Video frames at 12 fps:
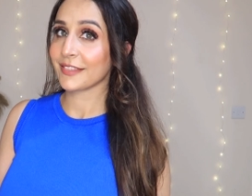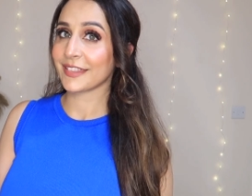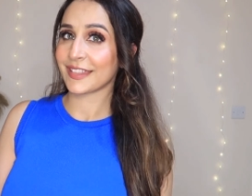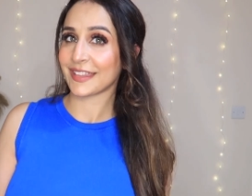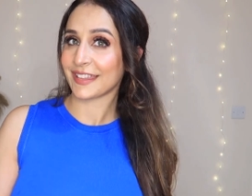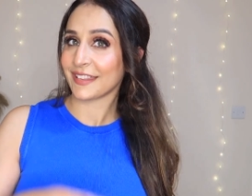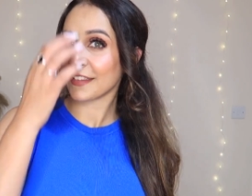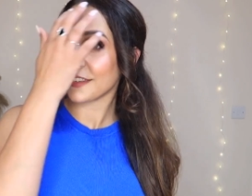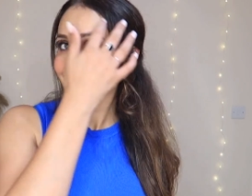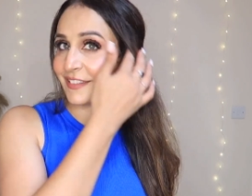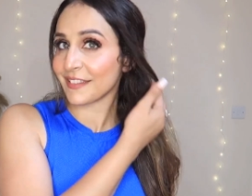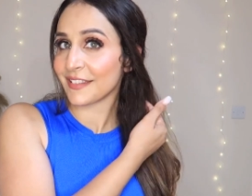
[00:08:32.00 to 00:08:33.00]
to pony
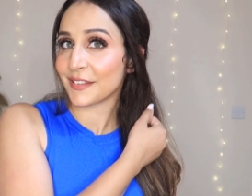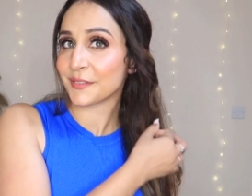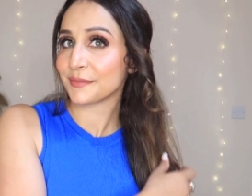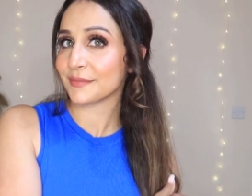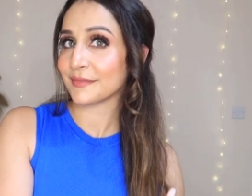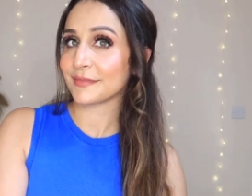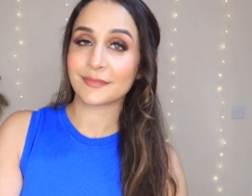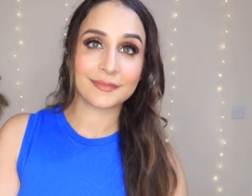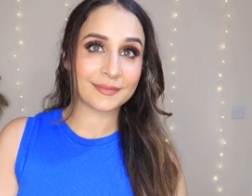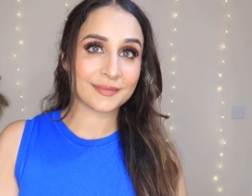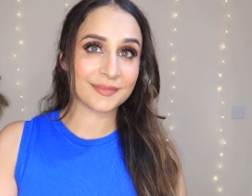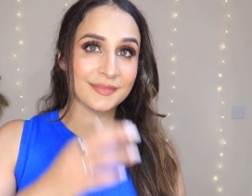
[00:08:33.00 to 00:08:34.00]

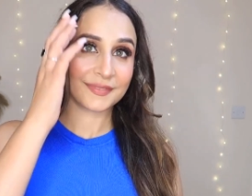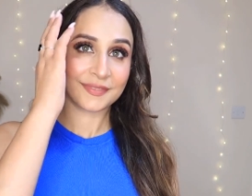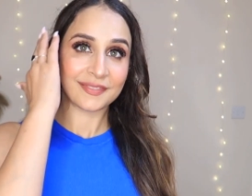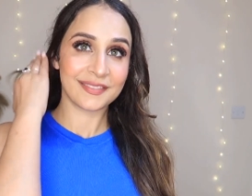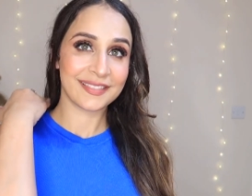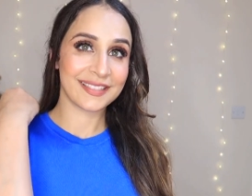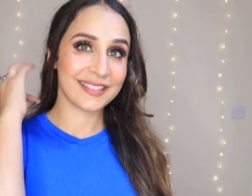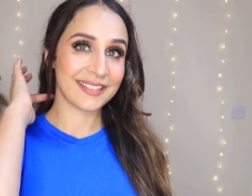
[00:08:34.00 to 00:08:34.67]
hairstyle. I was just